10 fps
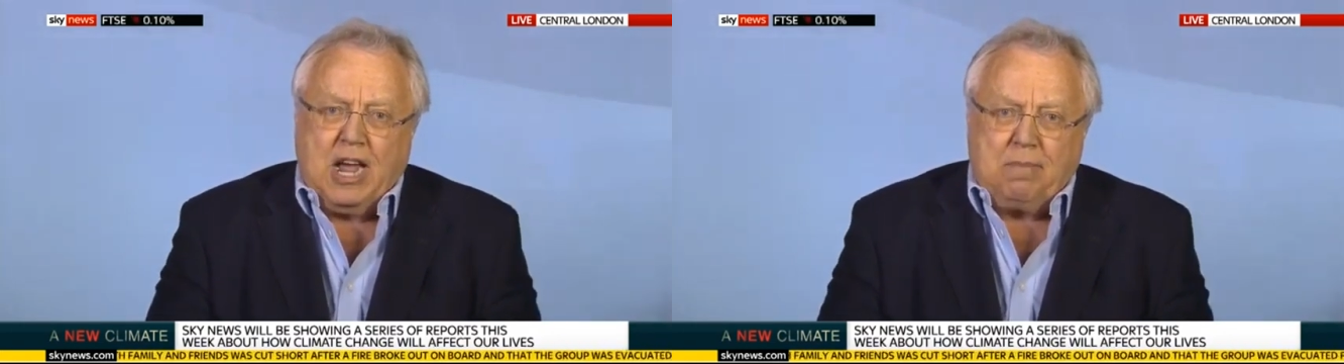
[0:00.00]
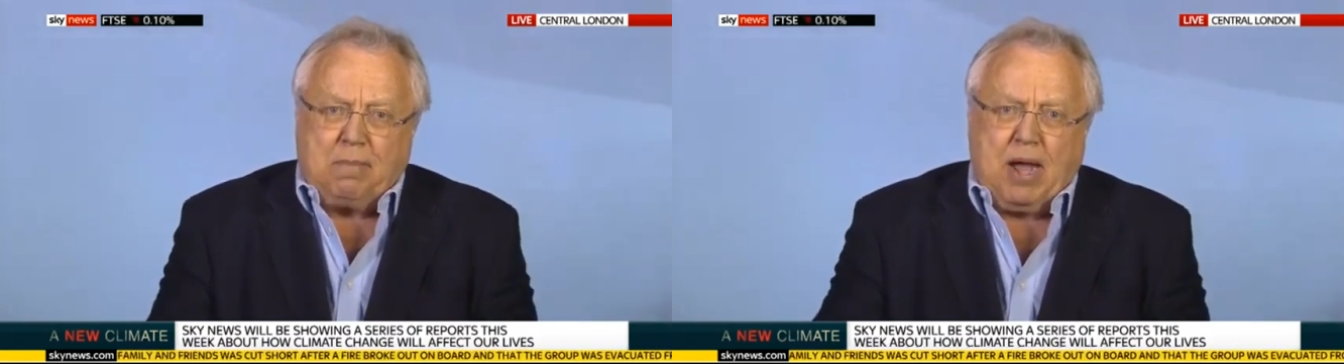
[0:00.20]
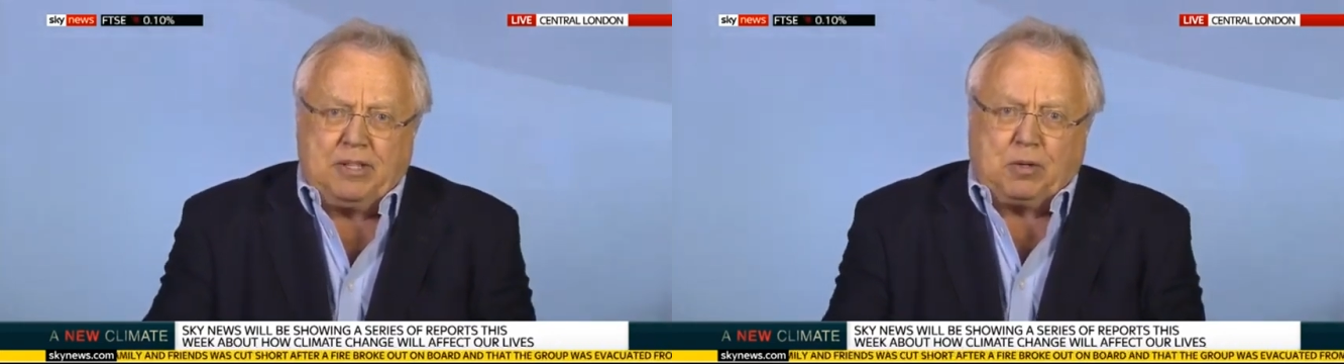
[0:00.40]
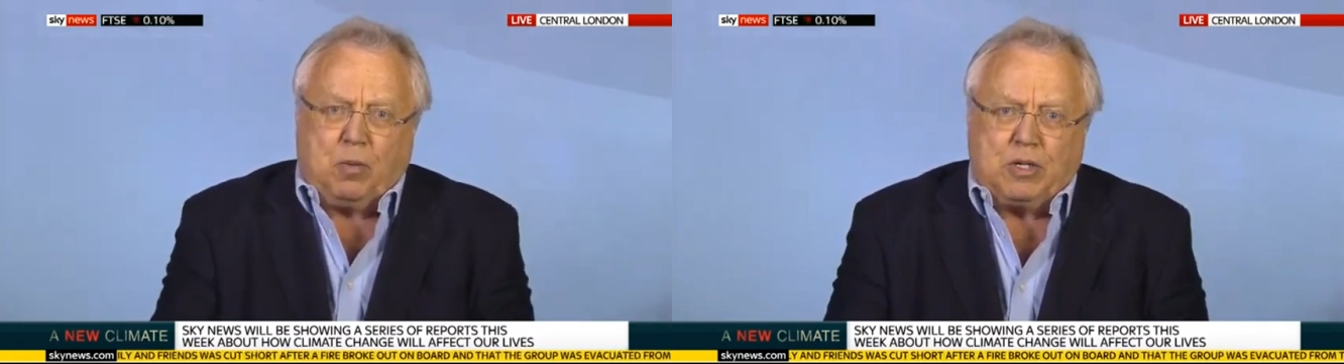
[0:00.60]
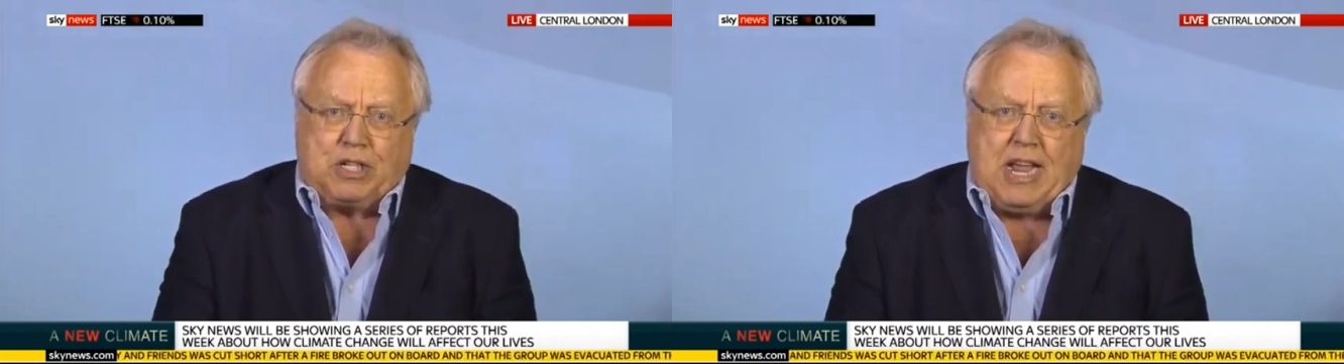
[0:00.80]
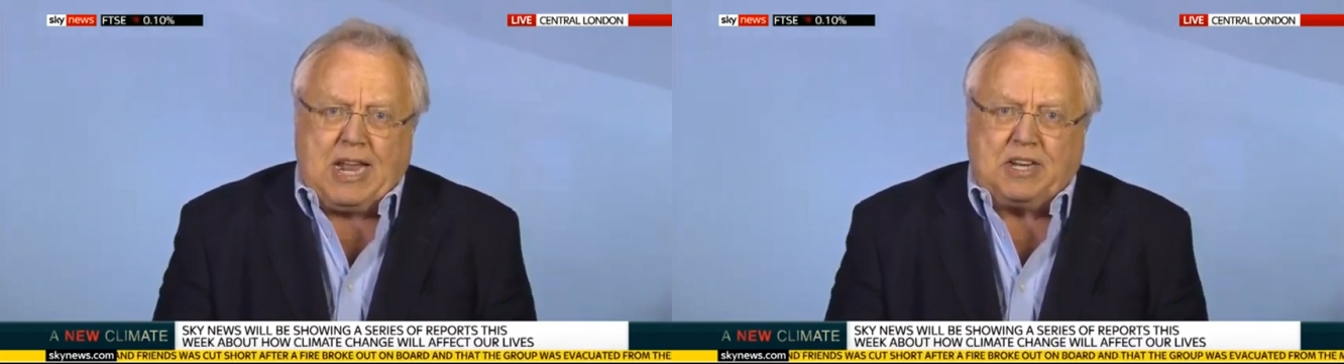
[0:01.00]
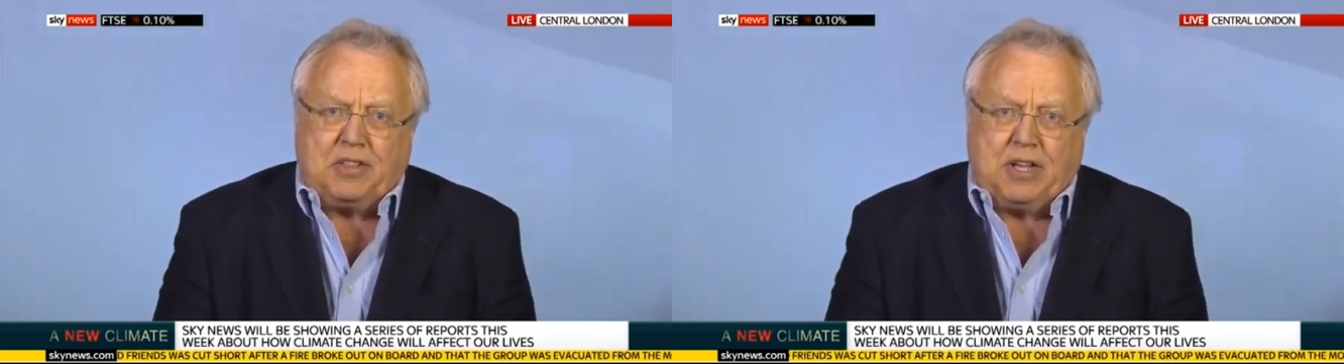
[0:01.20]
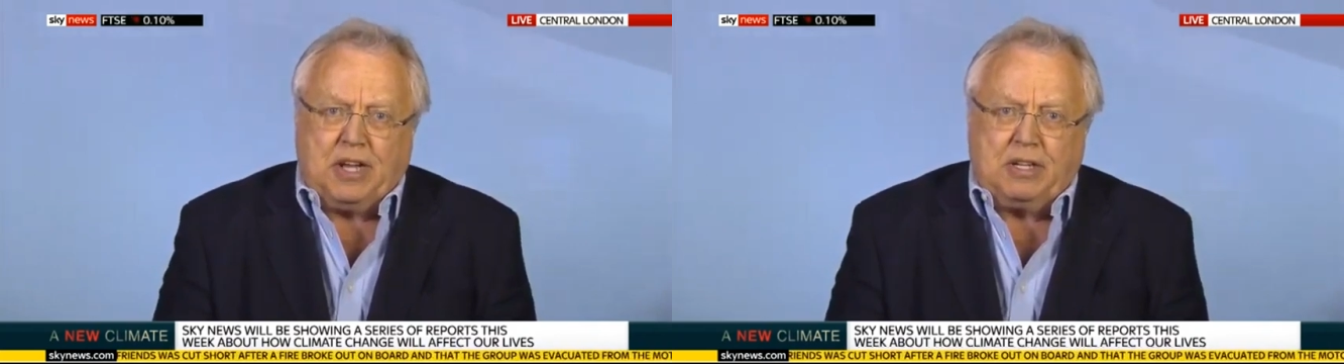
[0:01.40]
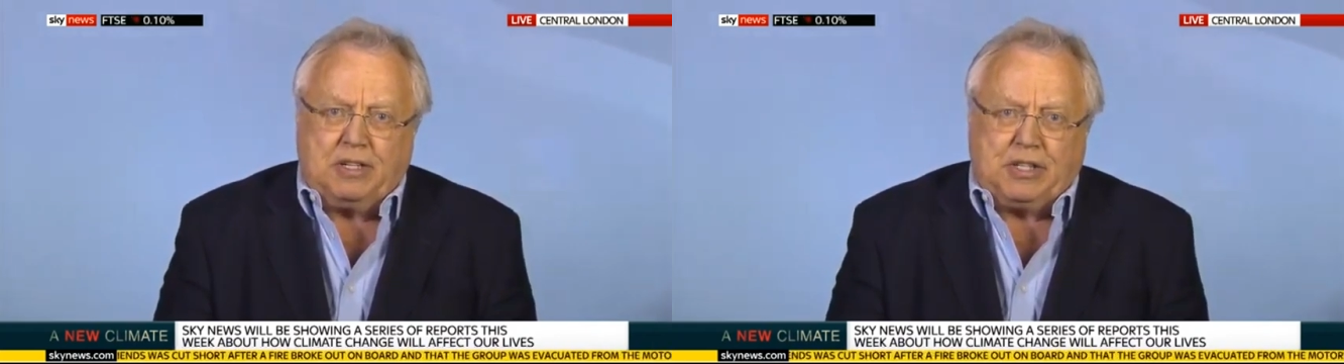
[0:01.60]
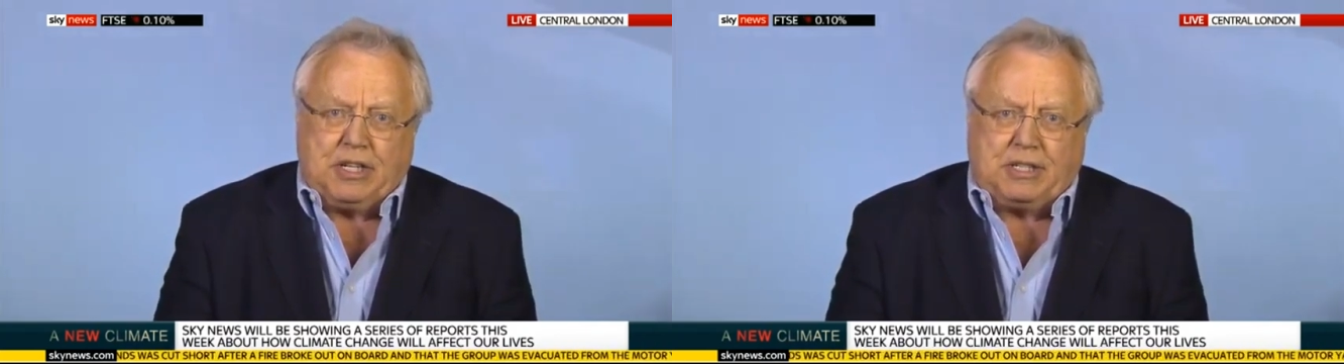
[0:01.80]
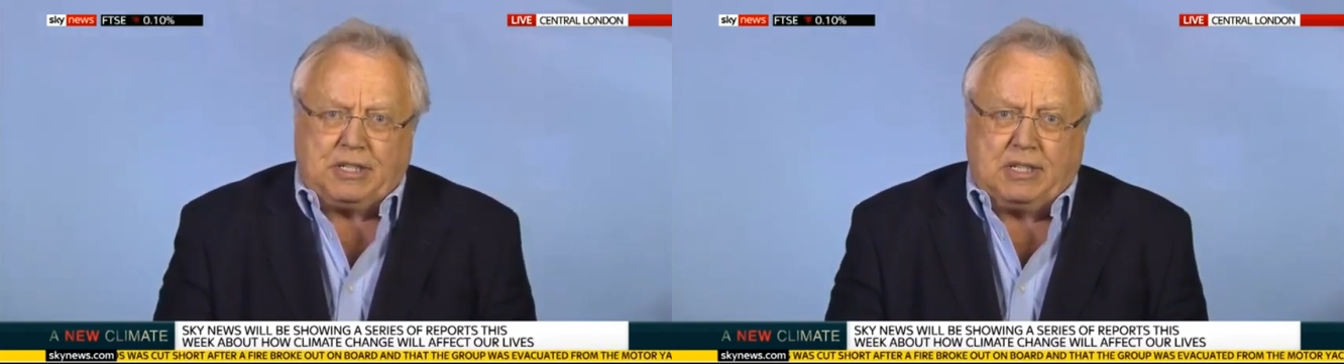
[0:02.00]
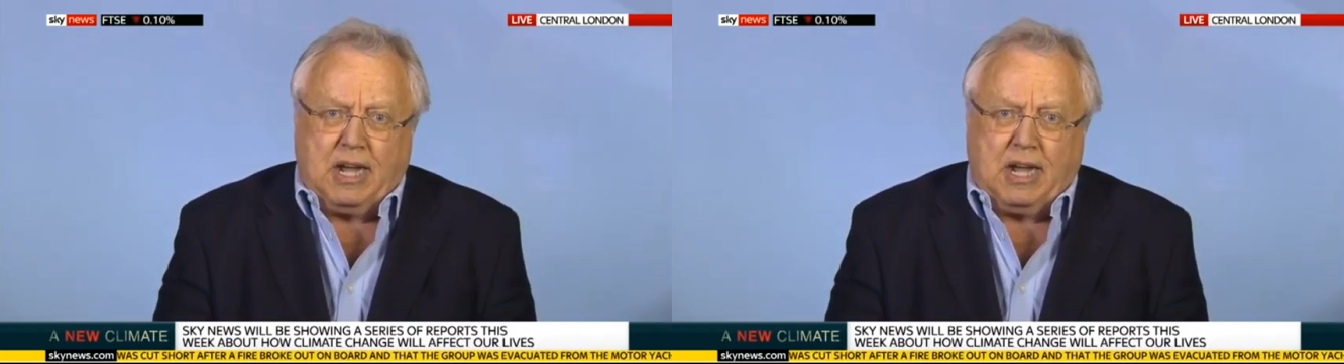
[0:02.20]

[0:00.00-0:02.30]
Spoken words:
And towards the end of the